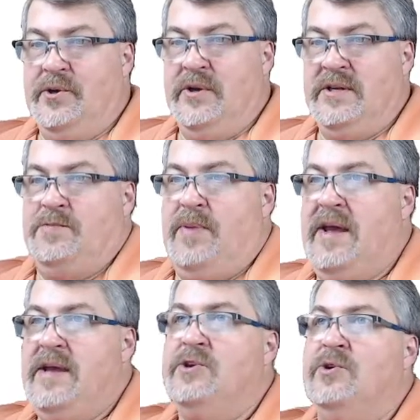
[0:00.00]
is pay
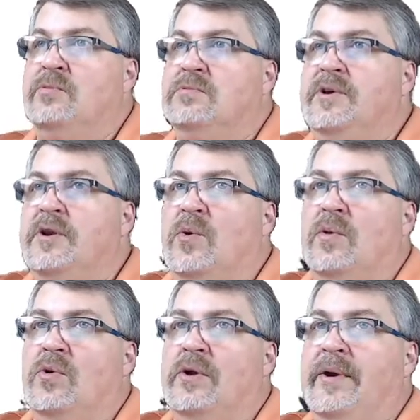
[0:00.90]
you. You know what?
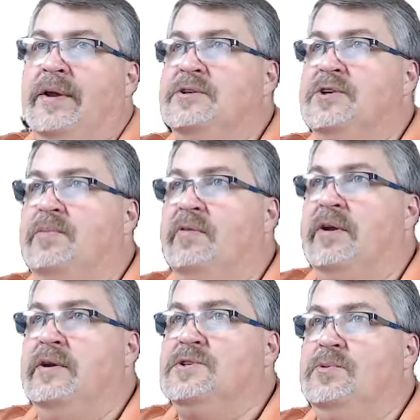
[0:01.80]
We'll go ahead and jump over
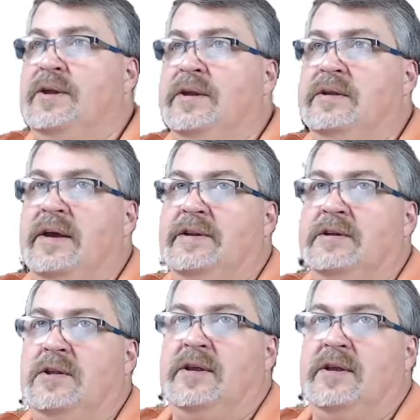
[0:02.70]
here so we can kind of look at